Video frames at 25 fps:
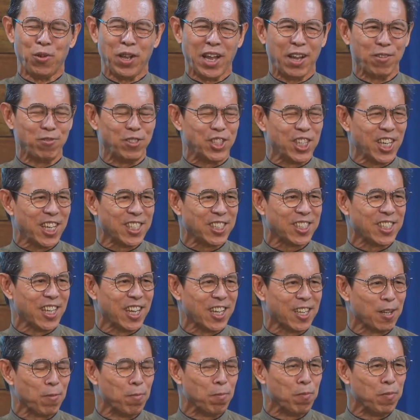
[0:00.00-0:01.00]
We have just
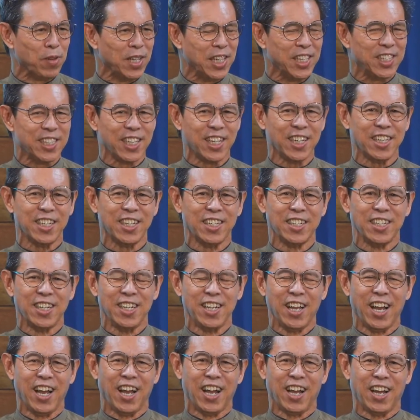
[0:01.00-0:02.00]
completed
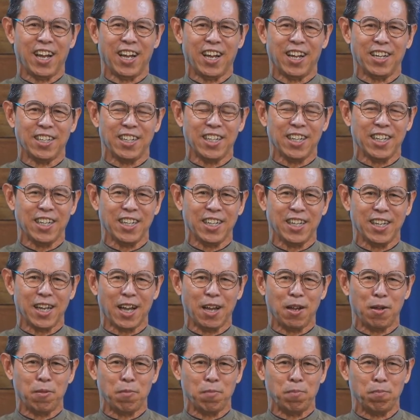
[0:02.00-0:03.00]

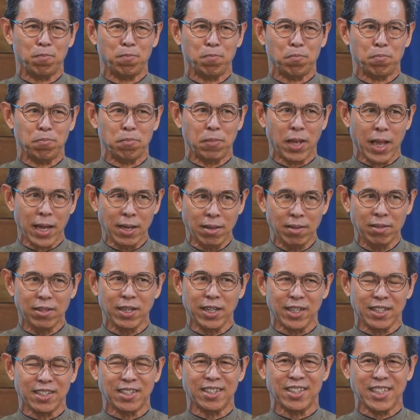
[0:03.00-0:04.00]
the
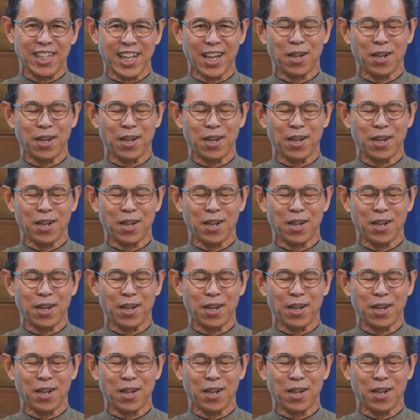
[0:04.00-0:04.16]
Mandarin.